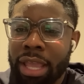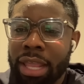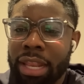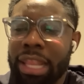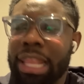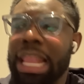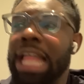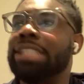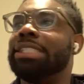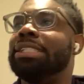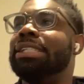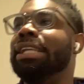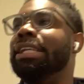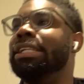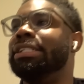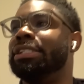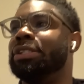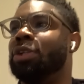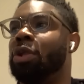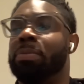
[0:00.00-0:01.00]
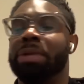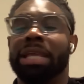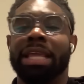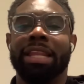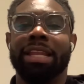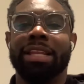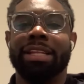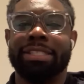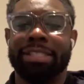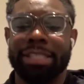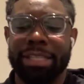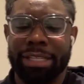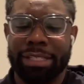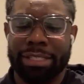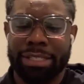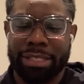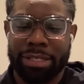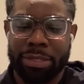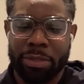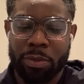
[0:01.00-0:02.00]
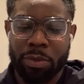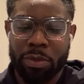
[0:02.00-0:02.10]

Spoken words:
last season, or beginning of the season,